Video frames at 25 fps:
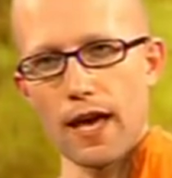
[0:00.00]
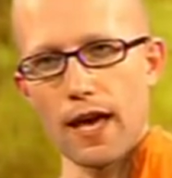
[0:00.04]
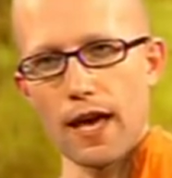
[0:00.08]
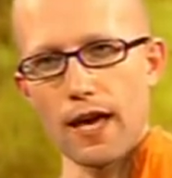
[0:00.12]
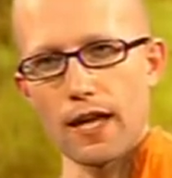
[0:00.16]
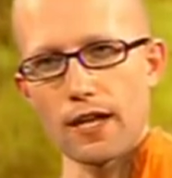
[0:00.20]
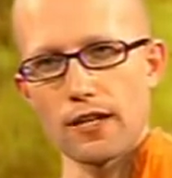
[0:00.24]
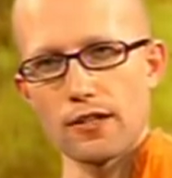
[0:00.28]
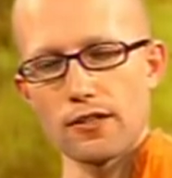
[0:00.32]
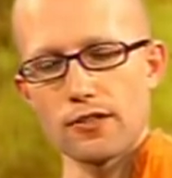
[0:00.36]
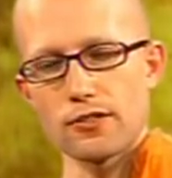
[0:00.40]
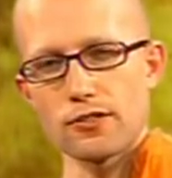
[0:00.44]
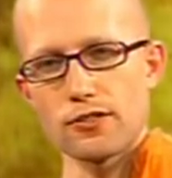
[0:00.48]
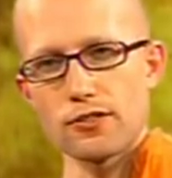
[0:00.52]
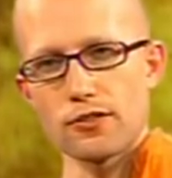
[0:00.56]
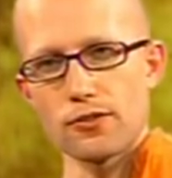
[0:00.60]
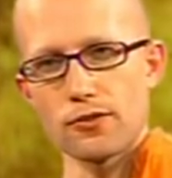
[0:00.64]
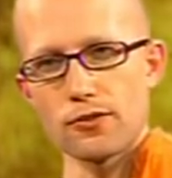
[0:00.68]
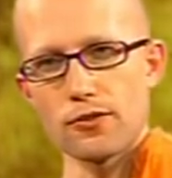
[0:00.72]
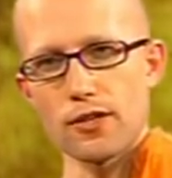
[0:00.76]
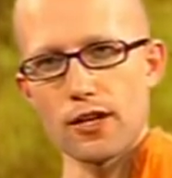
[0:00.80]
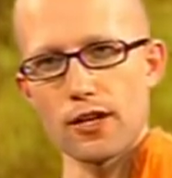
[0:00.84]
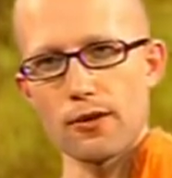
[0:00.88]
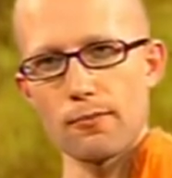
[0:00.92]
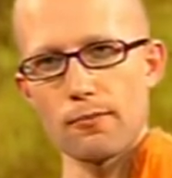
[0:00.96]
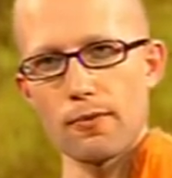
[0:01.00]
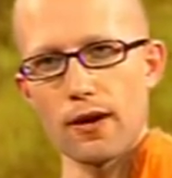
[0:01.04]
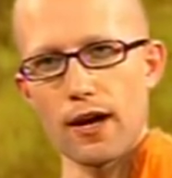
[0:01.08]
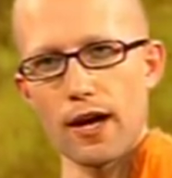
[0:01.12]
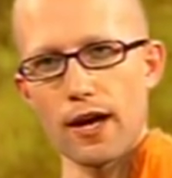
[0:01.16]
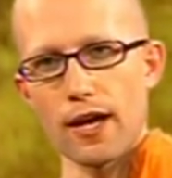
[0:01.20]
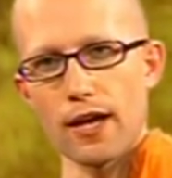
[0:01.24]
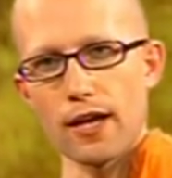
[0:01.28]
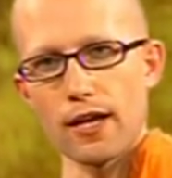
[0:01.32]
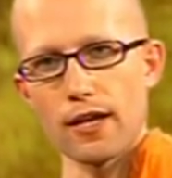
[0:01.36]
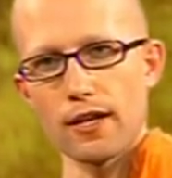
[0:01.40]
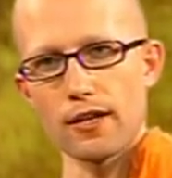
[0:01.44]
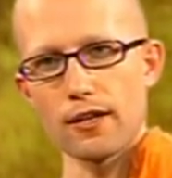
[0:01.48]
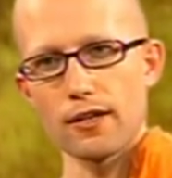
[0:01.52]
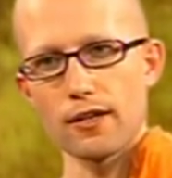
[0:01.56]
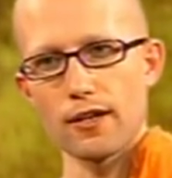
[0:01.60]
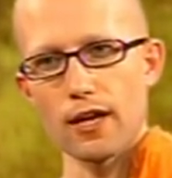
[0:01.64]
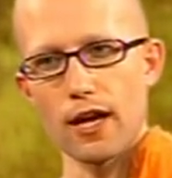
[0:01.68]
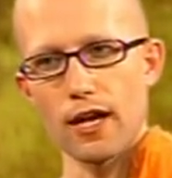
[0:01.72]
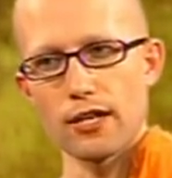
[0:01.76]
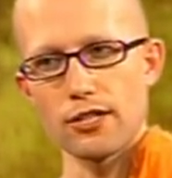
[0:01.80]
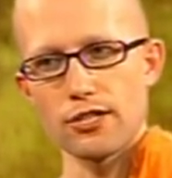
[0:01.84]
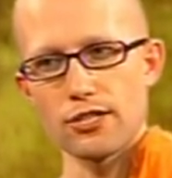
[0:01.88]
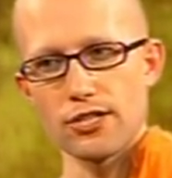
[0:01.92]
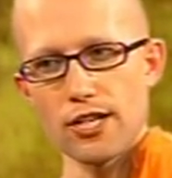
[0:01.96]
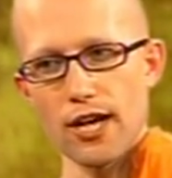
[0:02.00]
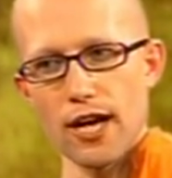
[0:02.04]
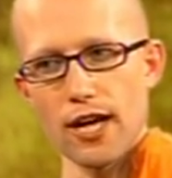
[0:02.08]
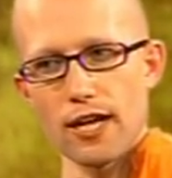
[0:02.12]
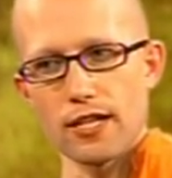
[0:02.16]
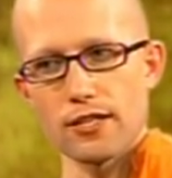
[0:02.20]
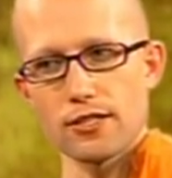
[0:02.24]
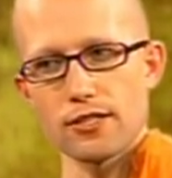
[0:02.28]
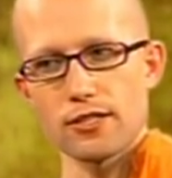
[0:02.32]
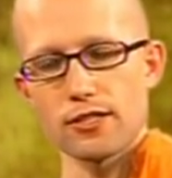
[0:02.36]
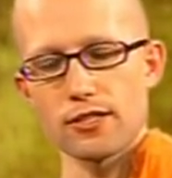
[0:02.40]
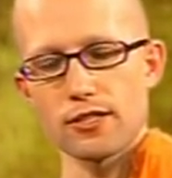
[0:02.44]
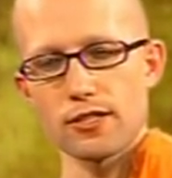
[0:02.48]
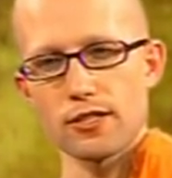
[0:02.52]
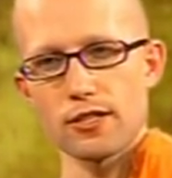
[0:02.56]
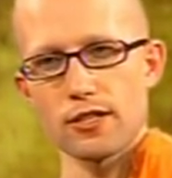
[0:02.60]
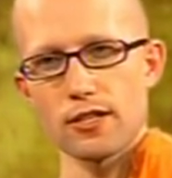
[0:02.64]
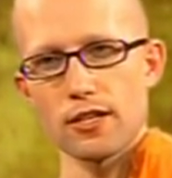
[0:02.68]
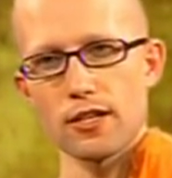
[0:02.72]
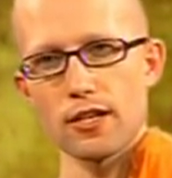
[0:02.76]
and to thereby adjust